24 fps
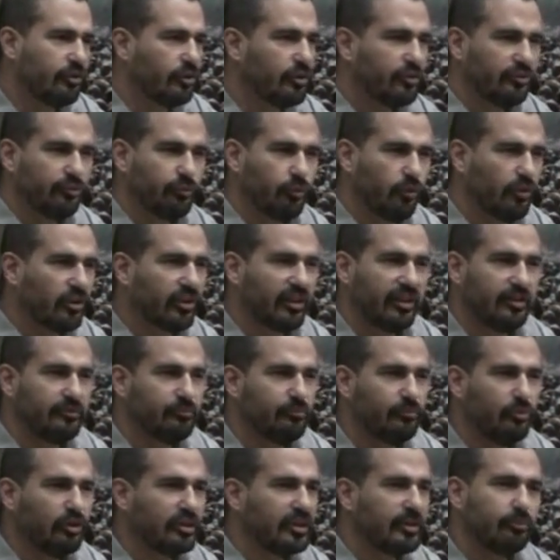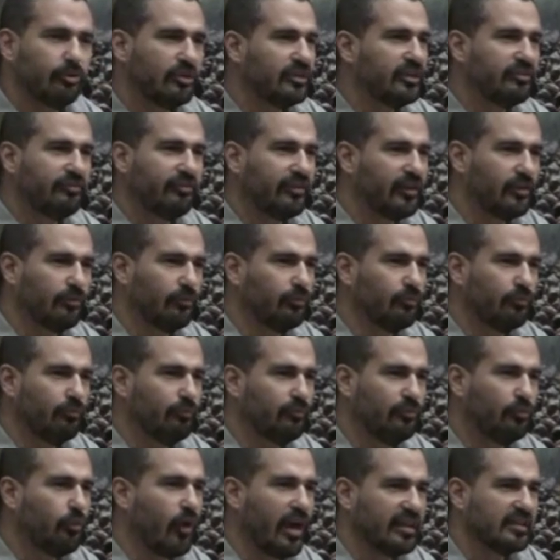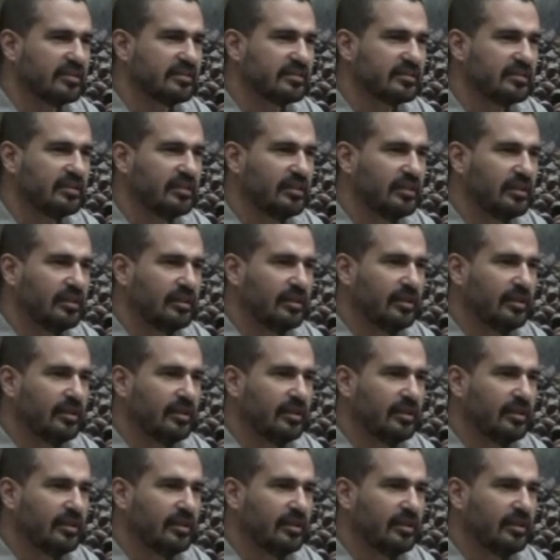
course work in multiple different ways.